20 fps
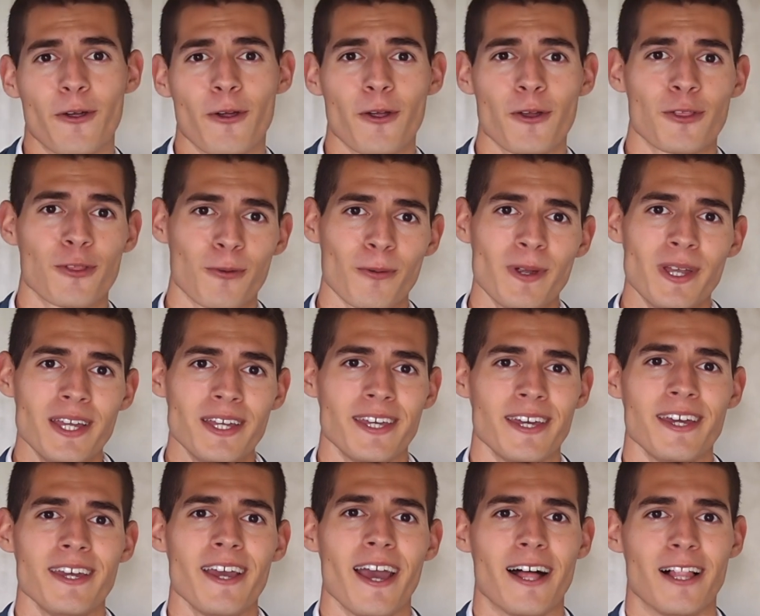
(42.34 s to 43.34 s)
are three
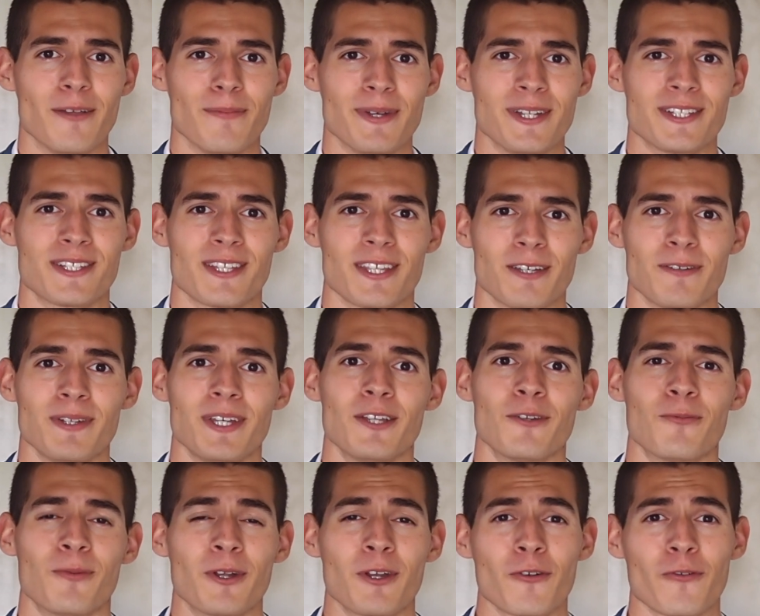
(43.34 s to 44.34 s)
key elements that you need
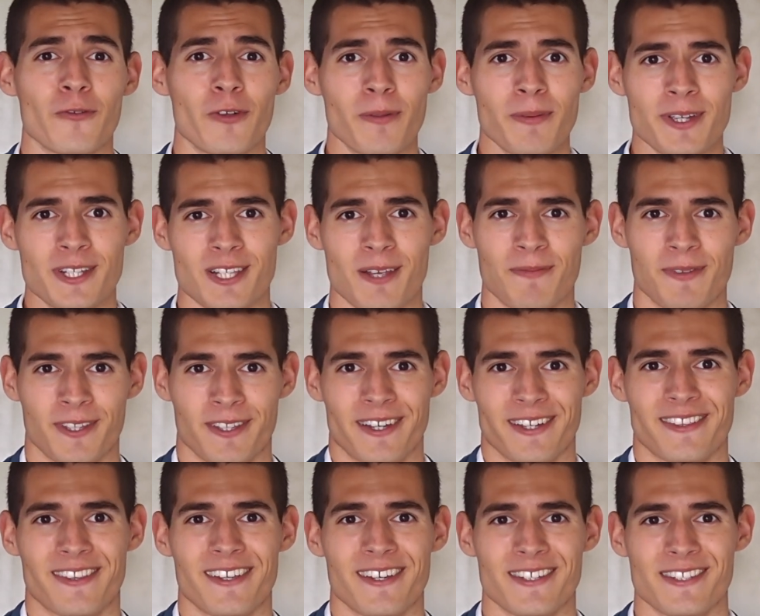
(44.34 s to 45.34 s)
when you're filming something
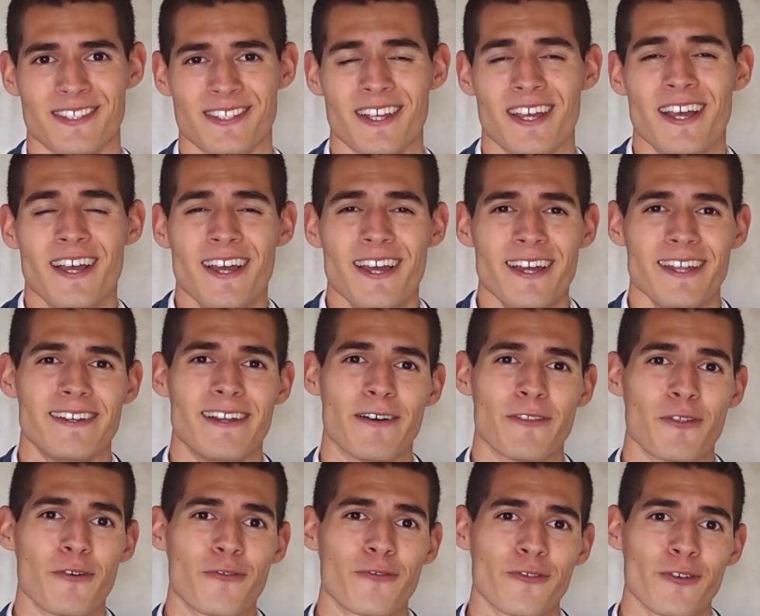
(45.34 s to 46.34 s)
like this. Now
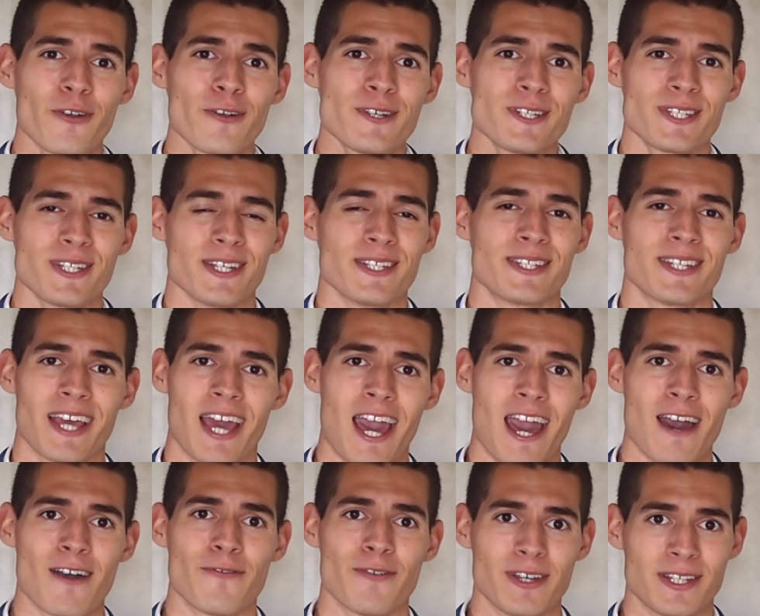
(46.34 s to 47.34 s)
the first is to
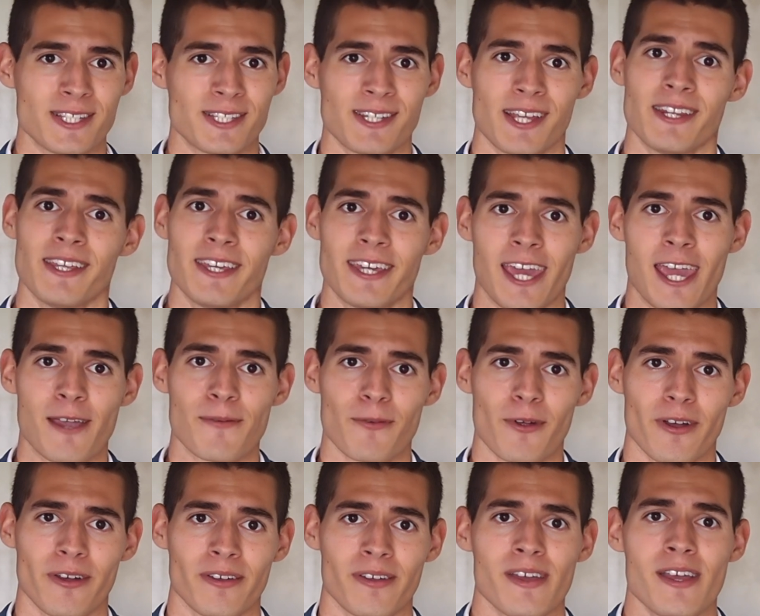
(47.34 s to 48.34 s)
have a steady
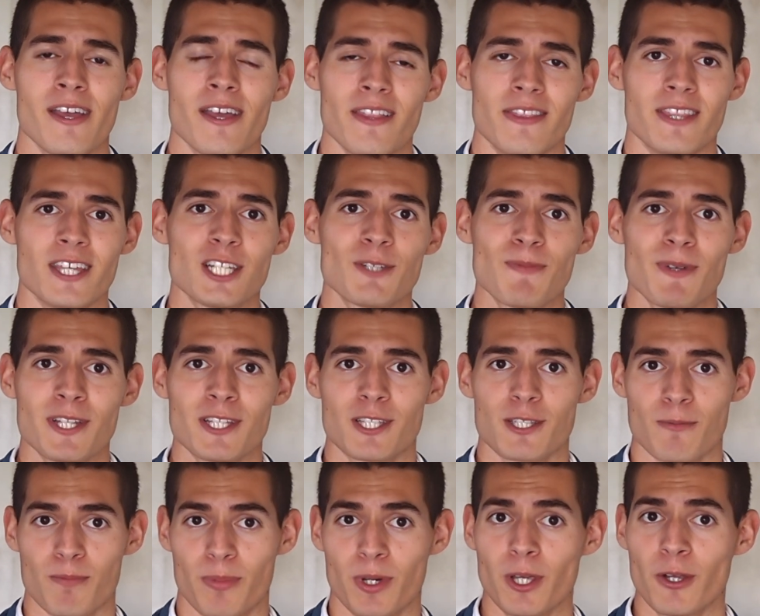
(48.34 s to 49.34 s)
camera. This means
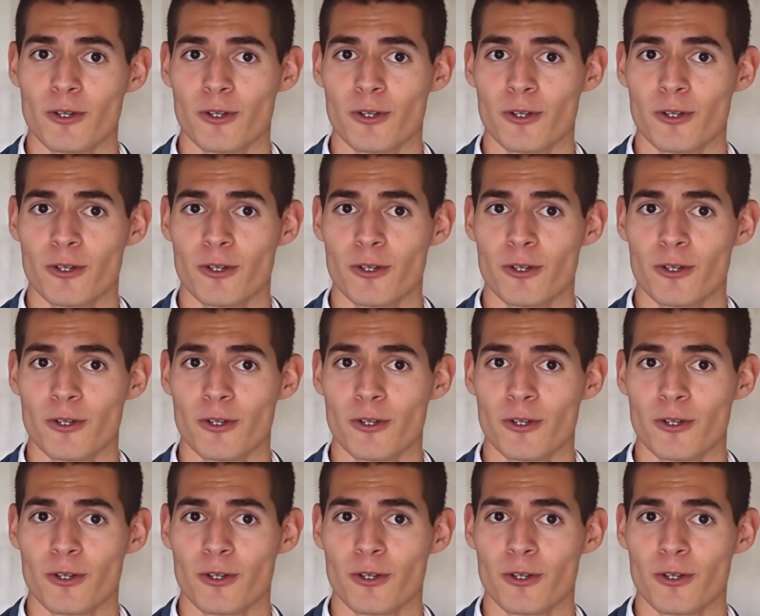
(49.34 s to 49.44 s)
put your